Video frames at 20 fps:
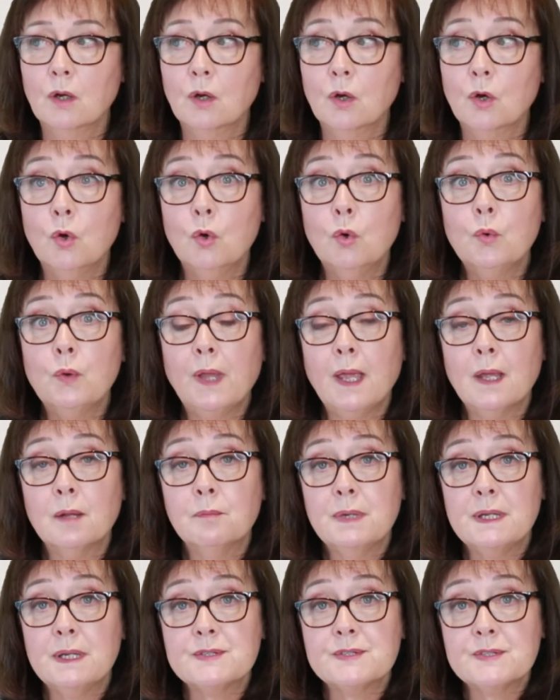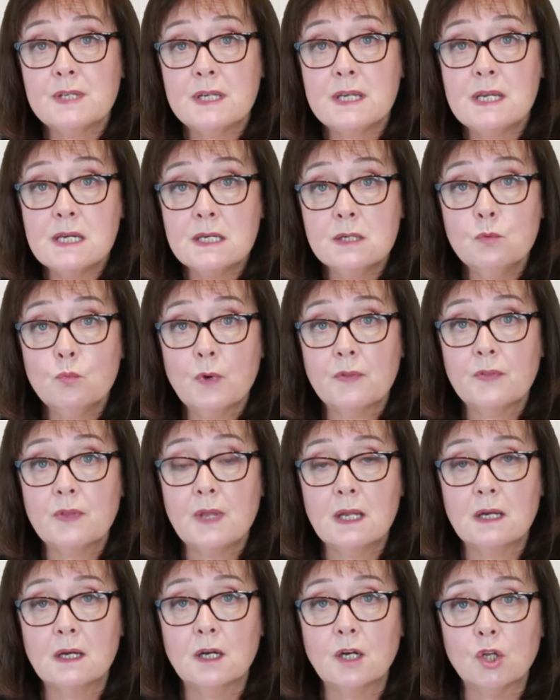who can be seen
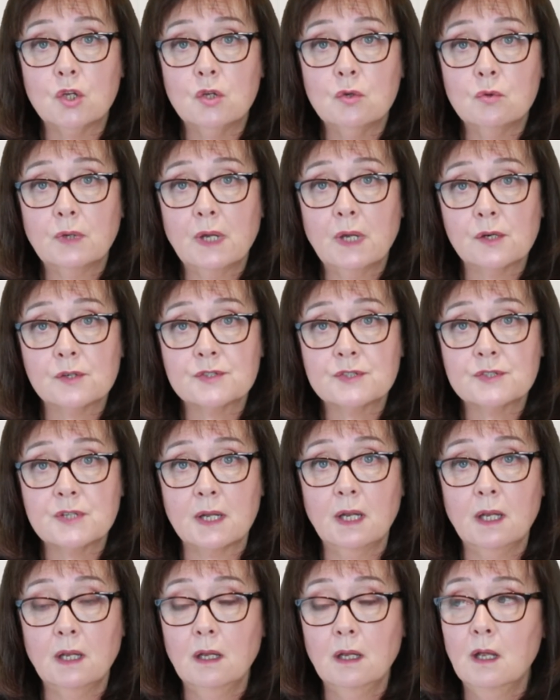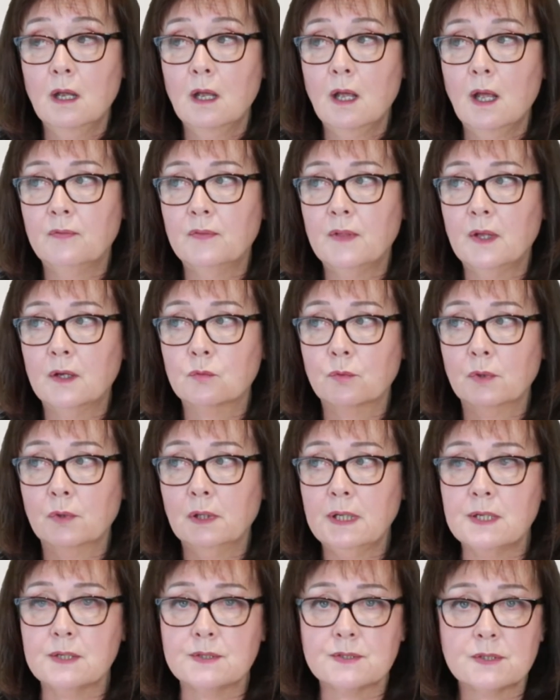within an acute care setting and then
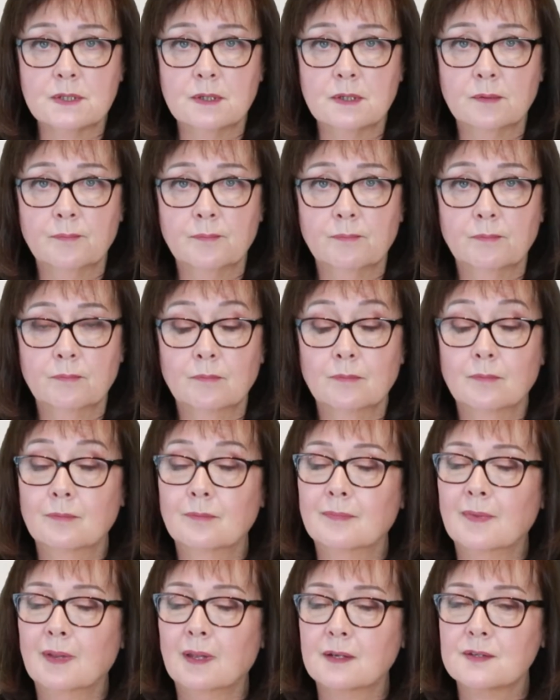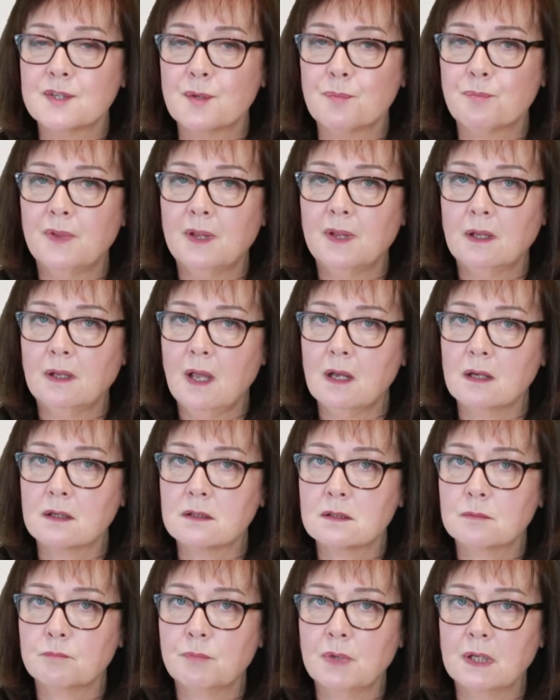released, except they can't
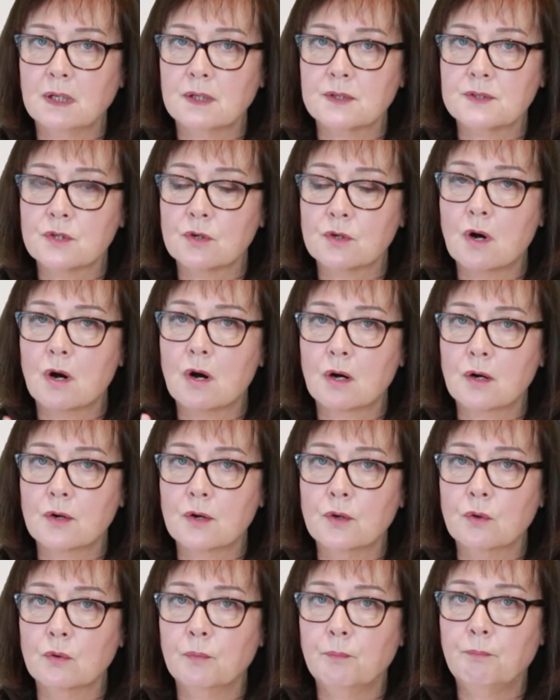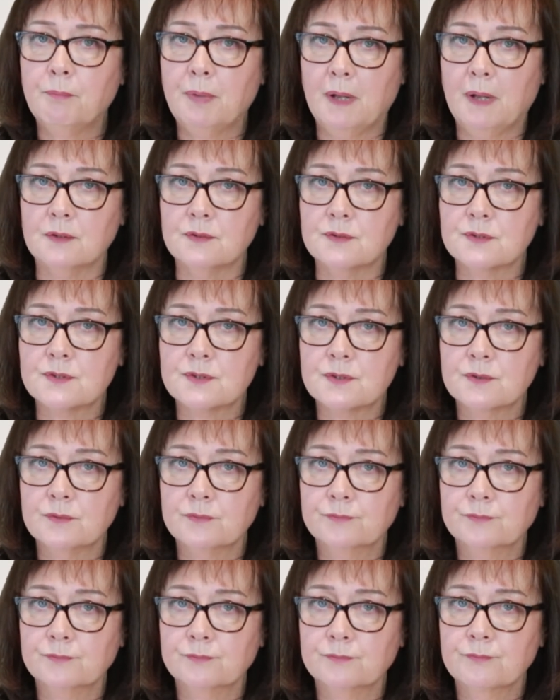because there are no beds.
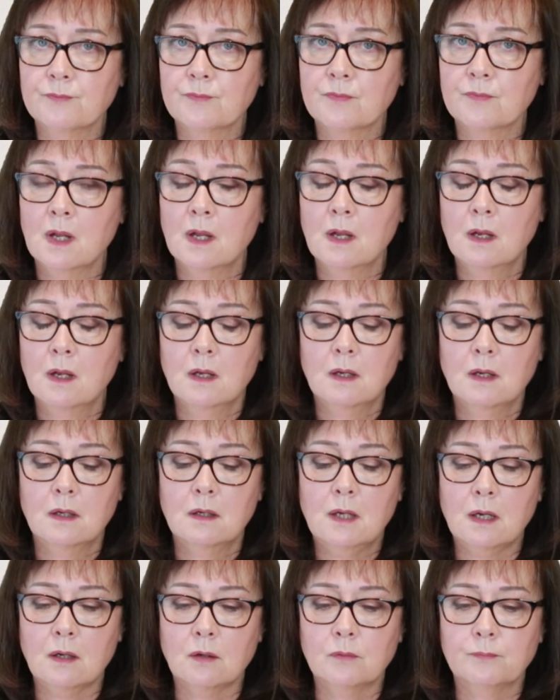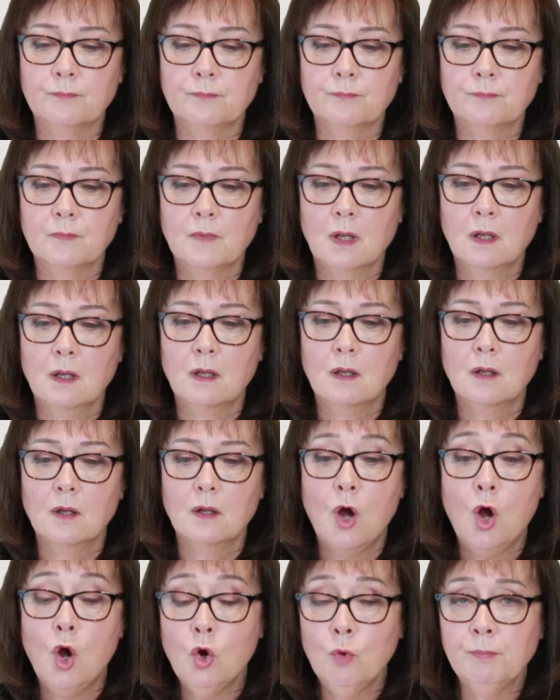Now,
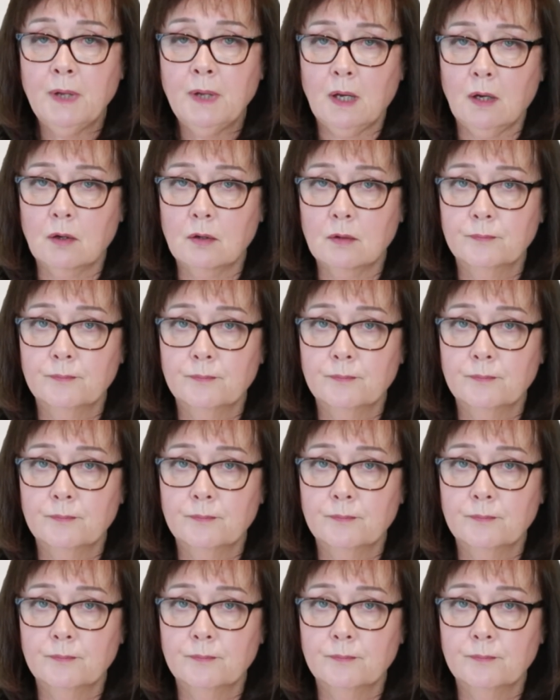home care.